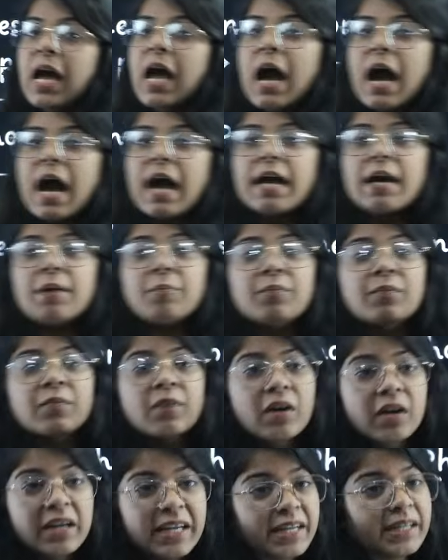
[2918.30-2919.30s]
I am
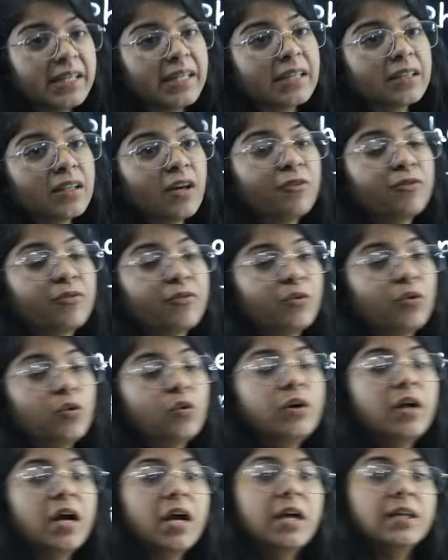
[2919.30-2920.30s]
eating the
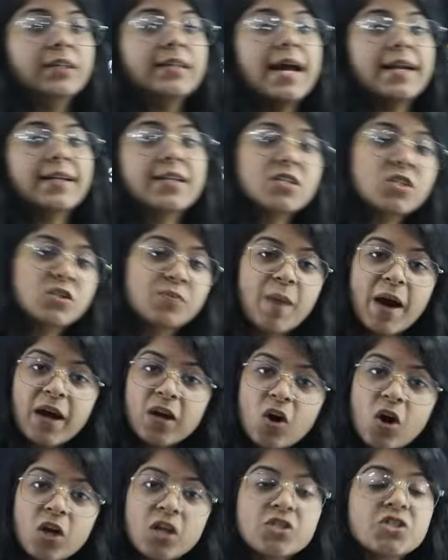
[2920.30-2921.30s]
food, that is
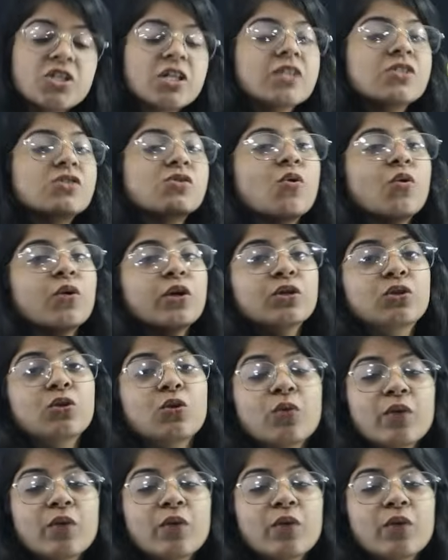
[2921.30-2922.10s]
biology. It's going through